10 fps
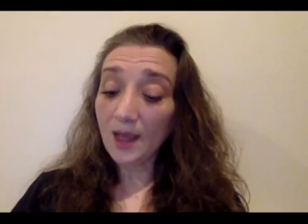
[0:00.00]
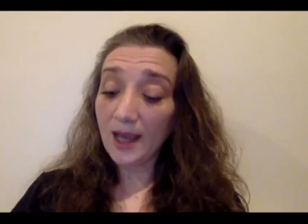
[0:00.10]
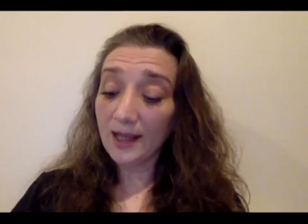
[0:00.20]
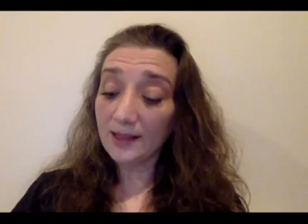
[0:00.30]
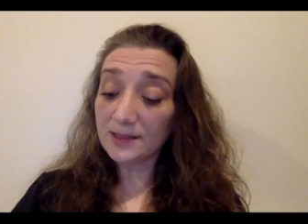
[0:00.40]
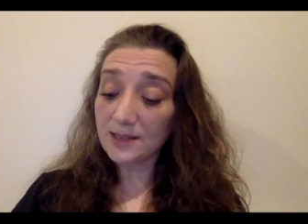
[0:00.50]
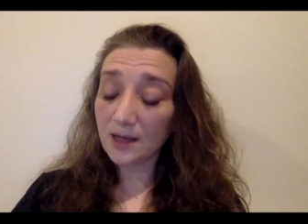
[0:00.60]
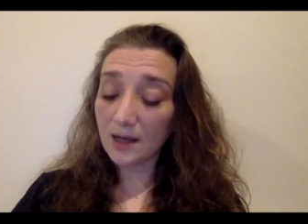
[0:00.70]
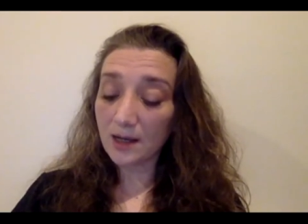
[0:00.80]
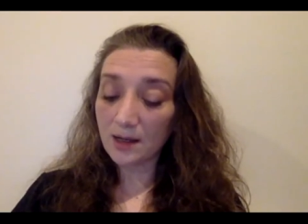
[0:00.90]
and,
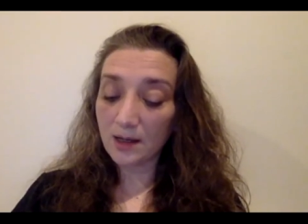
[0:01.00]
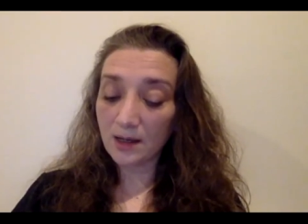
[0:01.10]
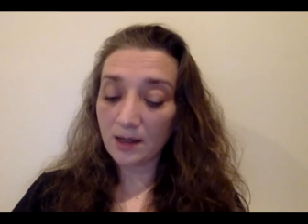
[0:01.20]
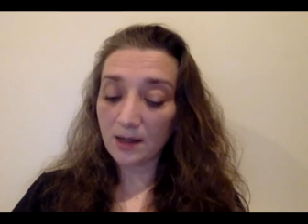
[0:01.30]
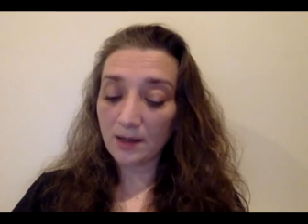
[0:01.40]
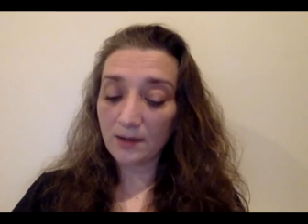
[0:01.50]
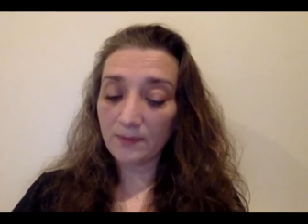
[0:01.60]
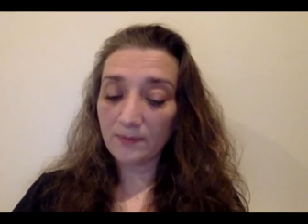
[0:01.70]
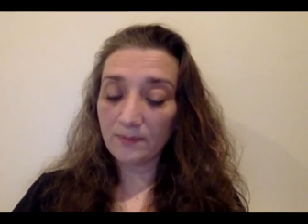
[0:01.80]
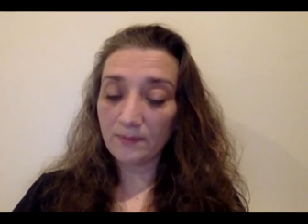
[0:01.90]
uh, uh,
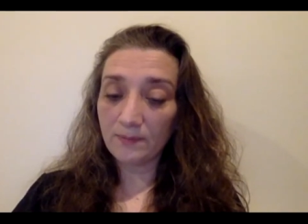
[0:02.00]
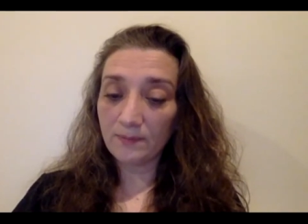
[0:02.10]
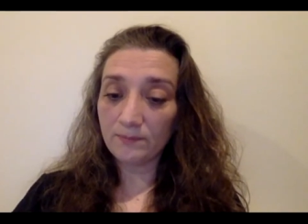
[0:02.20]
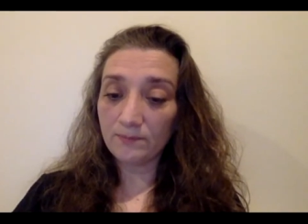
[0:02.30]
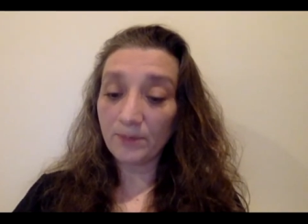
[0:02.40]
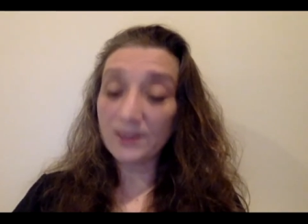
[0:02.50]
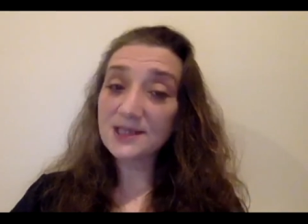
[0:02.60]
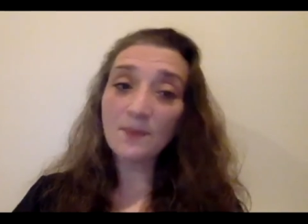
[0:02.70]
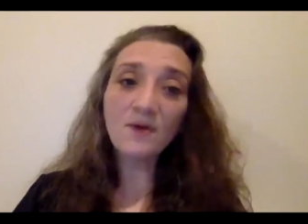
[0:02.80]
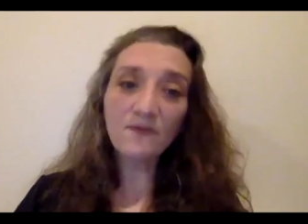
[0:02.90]
but
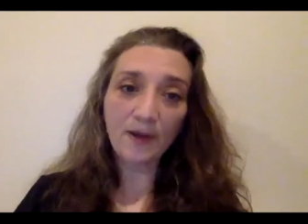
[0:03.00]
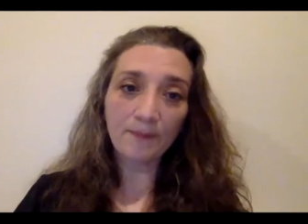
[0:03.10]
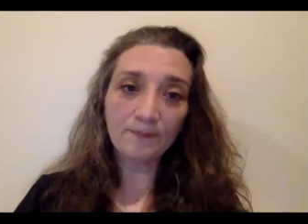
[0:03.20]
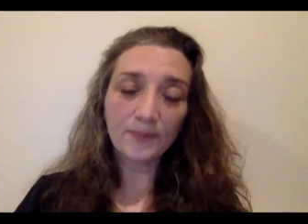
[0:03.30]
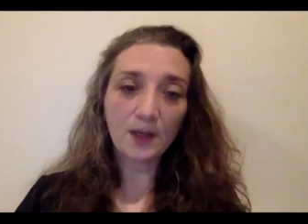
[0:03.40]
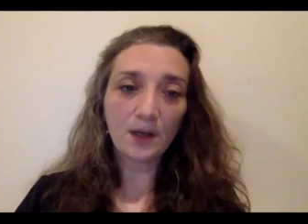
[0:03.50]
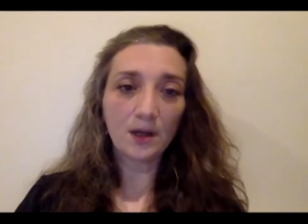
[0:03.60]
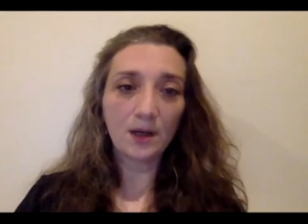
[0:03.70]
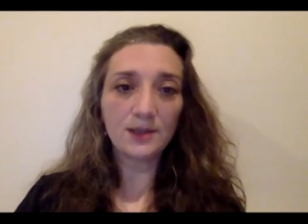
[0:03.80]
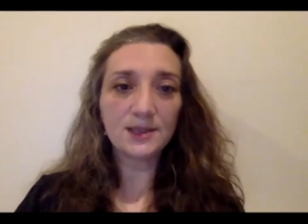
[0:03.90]
some of them
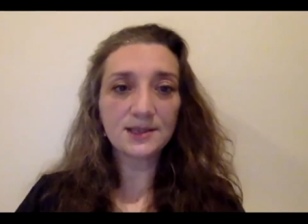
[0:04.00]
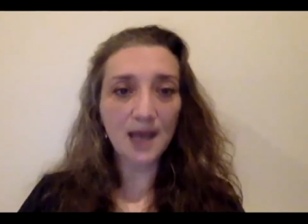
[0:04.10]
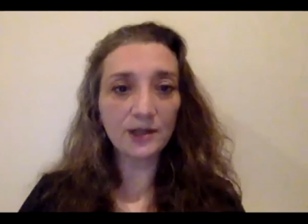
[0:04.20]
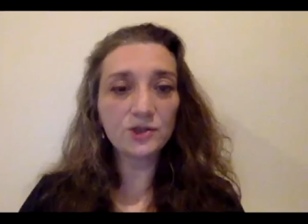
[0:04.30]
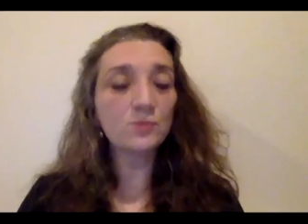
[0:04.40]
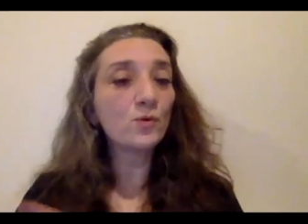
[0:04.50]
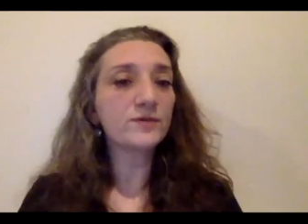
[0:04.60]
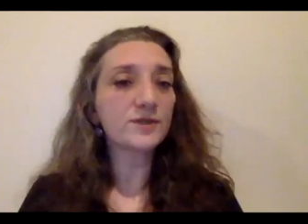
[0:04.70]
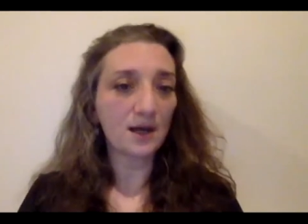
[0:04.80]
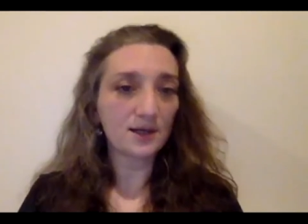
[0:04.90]
uh, decided to
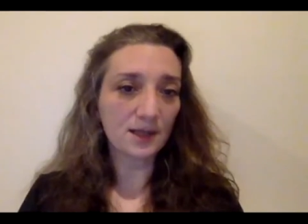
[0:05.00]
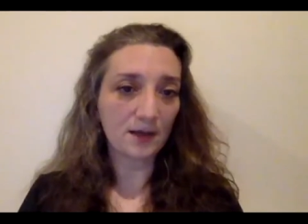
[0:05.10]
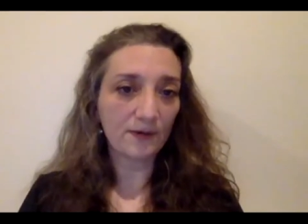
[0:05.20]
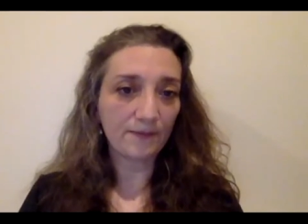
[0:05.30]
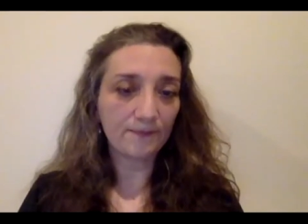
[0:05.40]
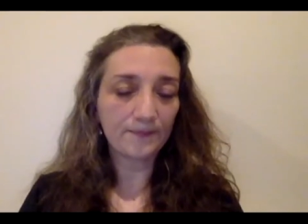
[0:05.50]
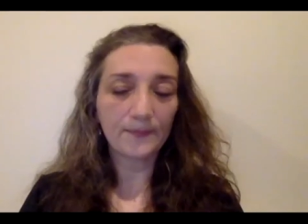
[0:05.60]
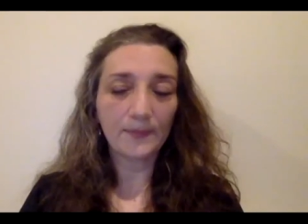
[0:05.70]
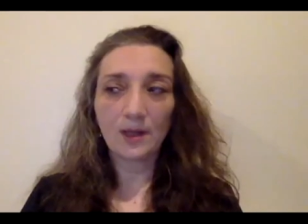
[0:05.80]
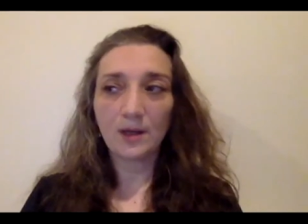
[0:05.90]
move to Artsakh
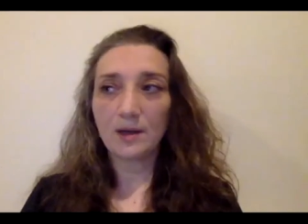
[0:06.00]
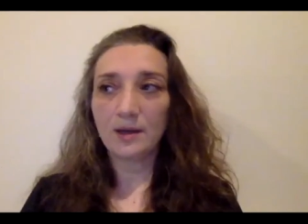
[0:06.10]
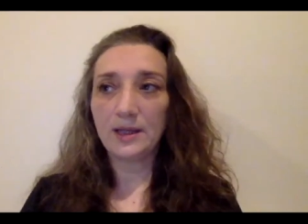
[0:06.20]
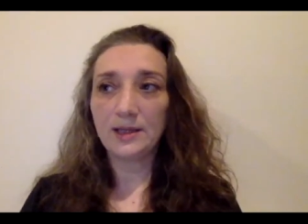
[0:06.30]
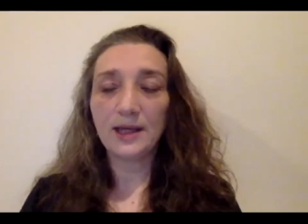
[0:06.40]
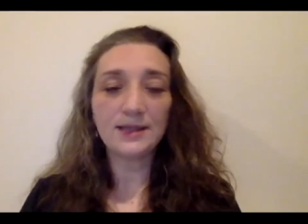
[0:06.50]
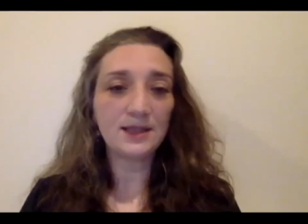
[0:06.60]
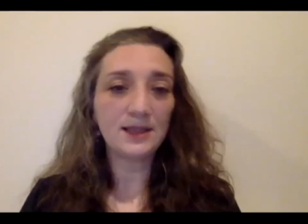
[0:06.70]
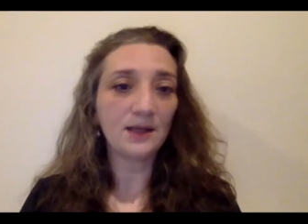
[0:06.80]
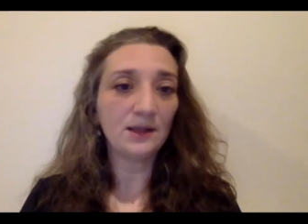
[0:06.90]
in
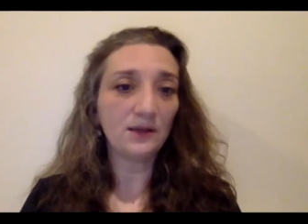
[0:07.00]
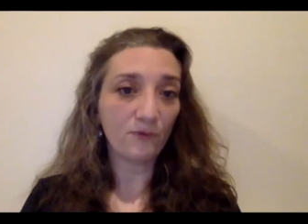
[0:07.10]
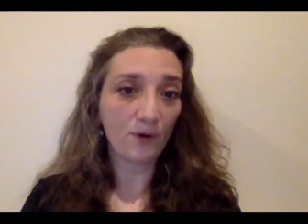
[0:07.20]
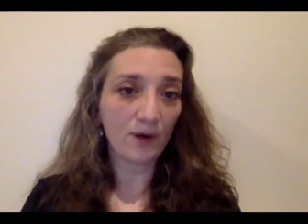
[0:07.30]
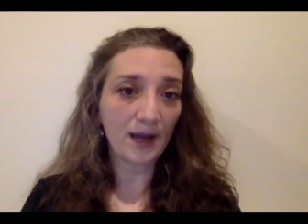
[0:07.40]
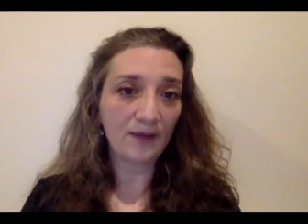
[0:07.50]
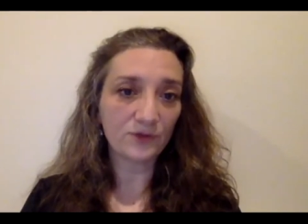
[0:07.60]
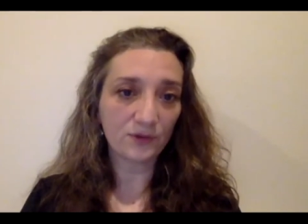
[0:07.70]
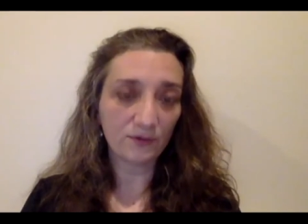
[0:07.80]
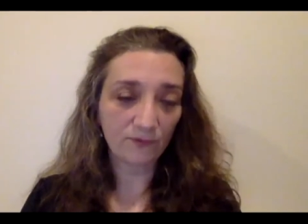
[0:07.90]
1994
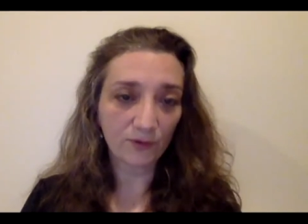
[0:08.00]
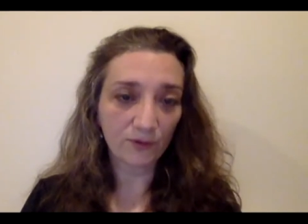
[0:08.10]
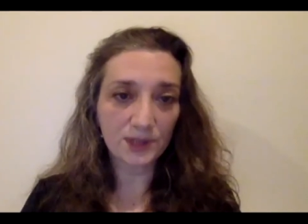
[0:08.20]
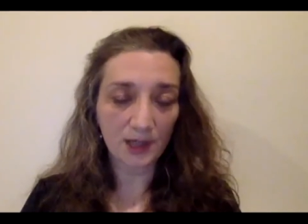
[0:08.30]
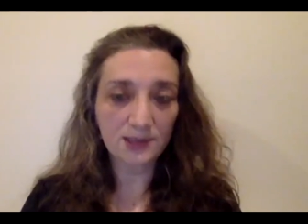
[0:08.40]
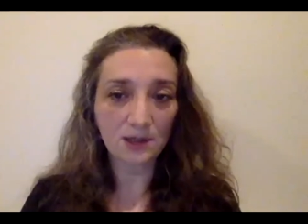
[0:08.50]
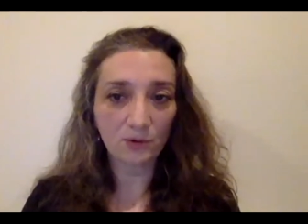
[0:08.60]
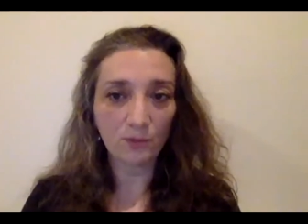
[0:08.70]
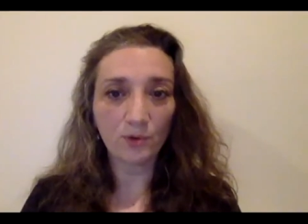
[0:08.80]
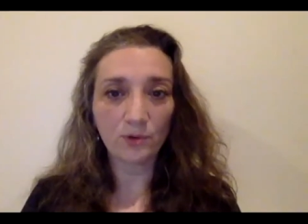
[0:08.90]
after the first Artsakh
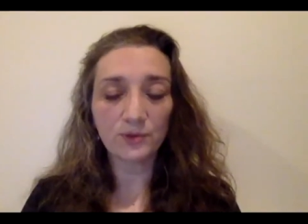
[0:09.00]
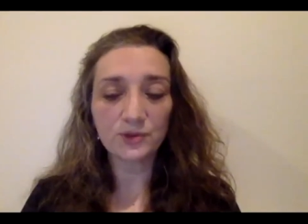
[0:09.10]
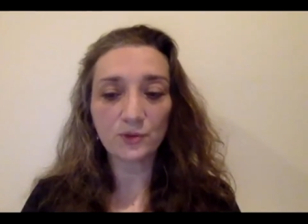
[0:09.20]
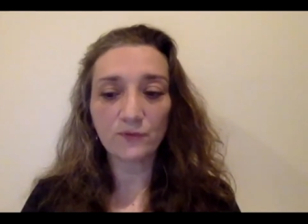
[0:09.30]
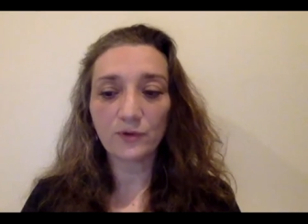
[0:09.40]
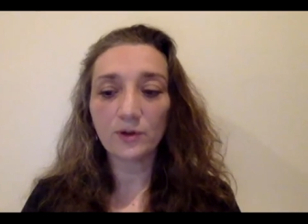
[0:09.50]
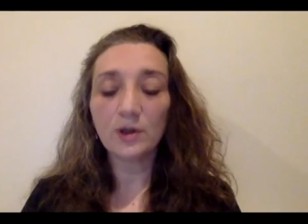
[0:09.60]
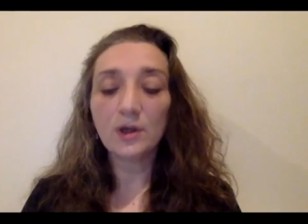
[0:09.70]
war was over.